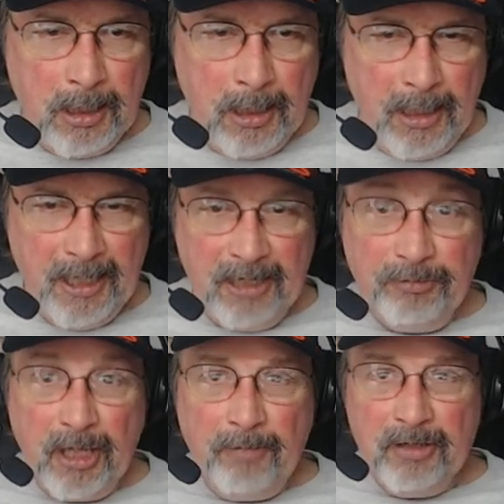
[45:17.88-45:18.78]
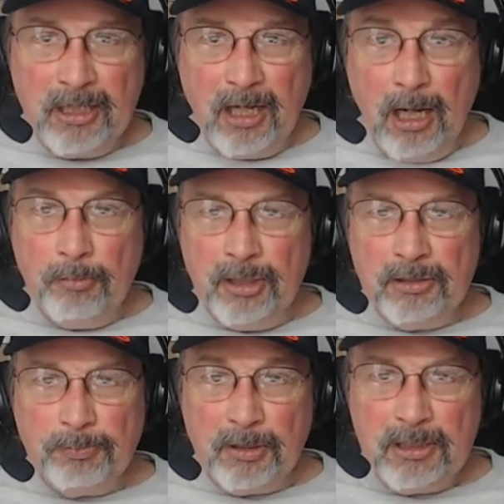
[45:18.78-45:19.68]
And if you have any
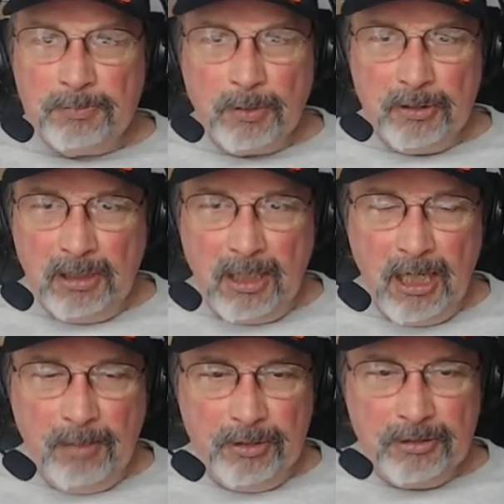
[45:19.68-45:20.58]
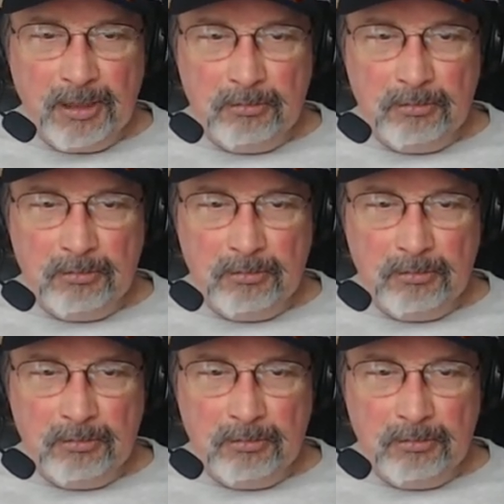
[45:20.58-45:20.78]
comments, please put in comments.